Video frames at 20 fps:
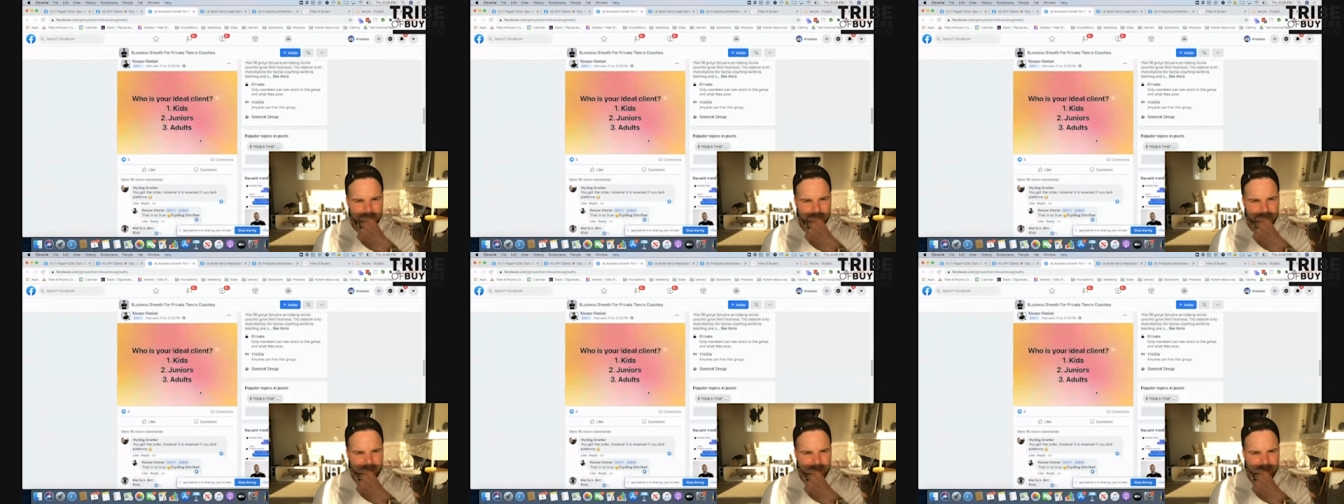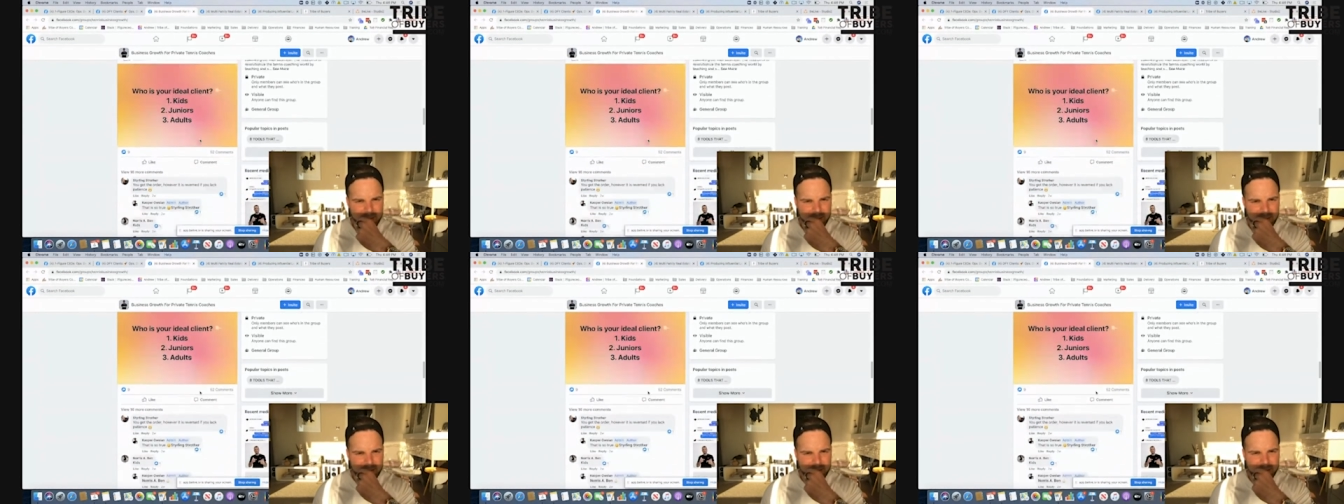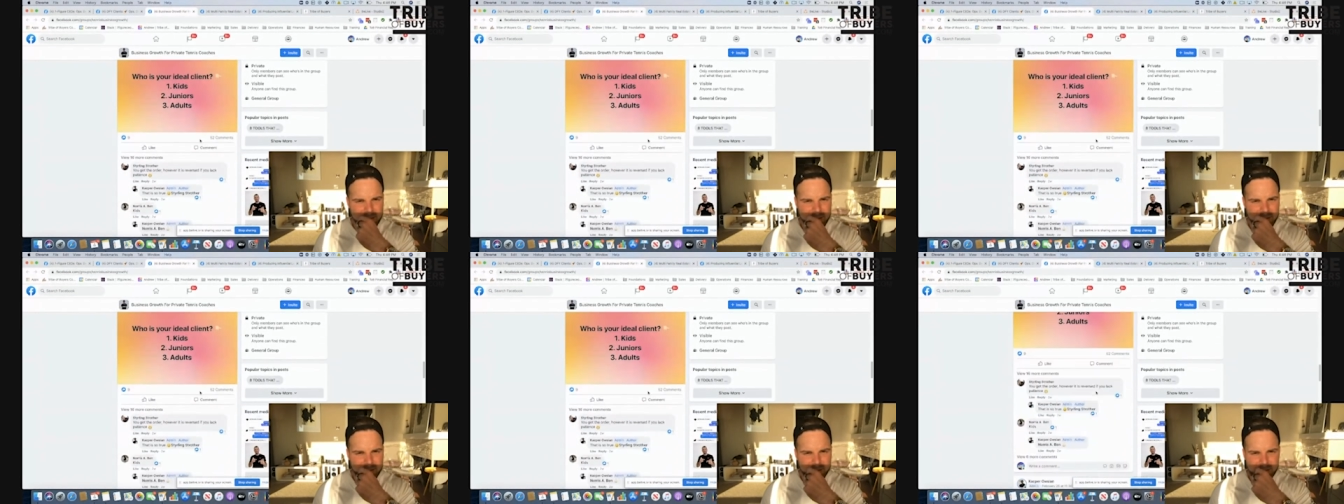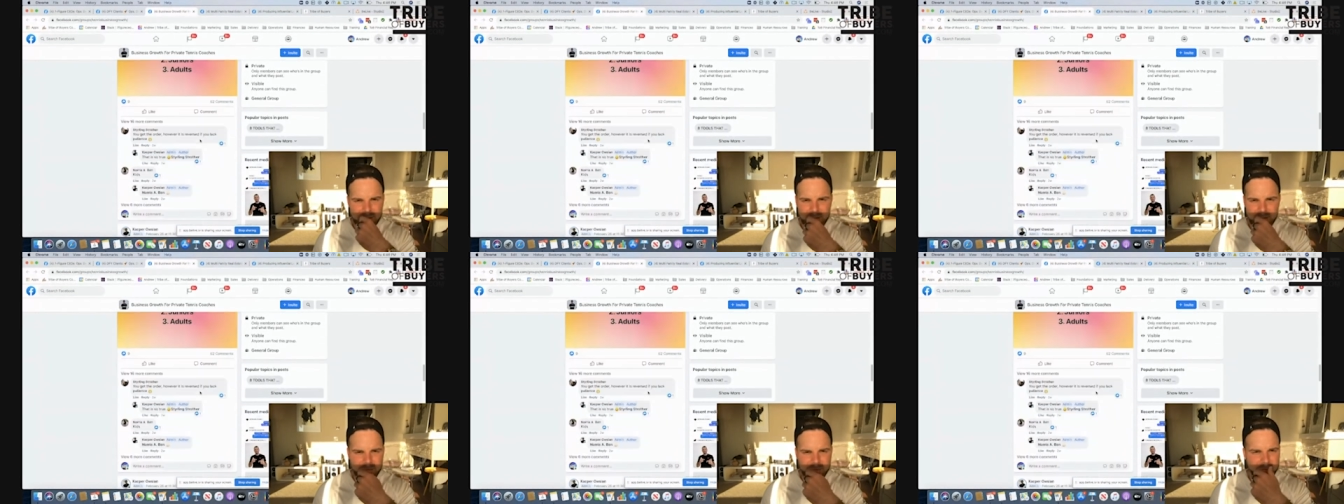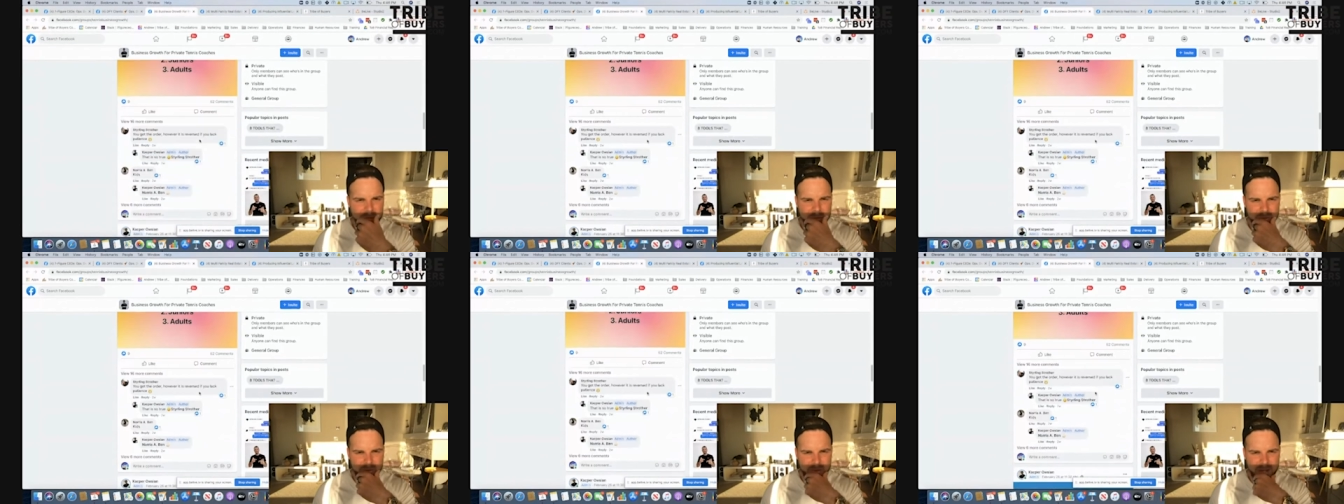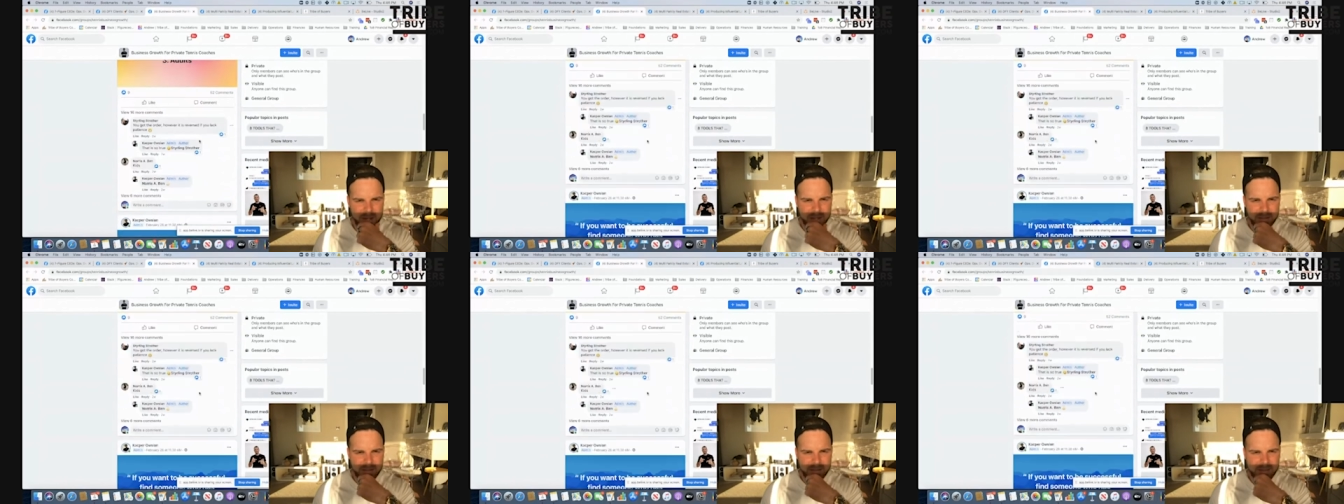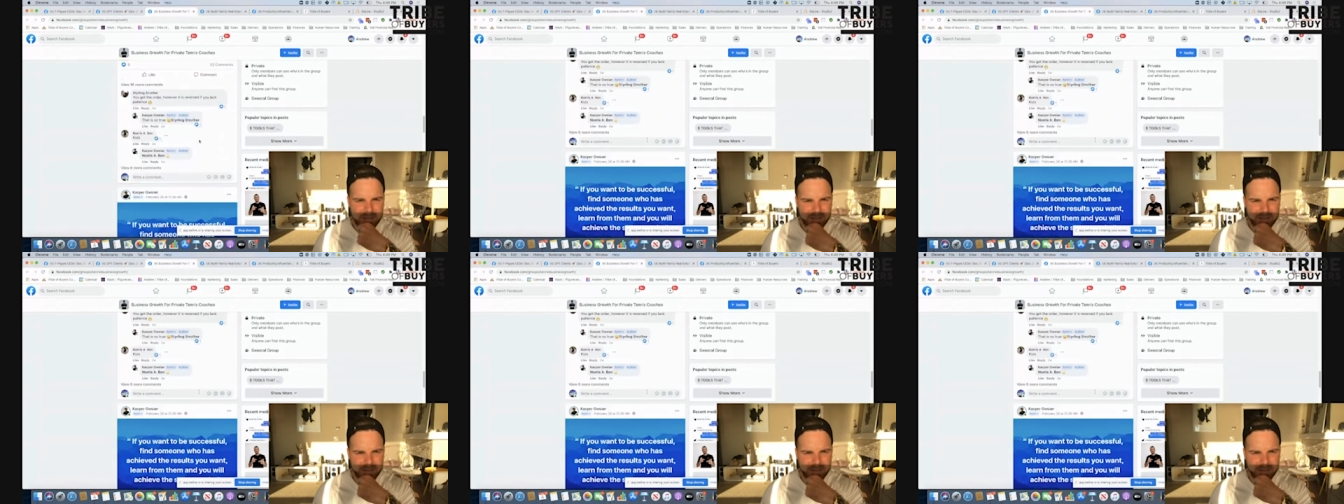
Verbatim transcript: Kids, juniors, great.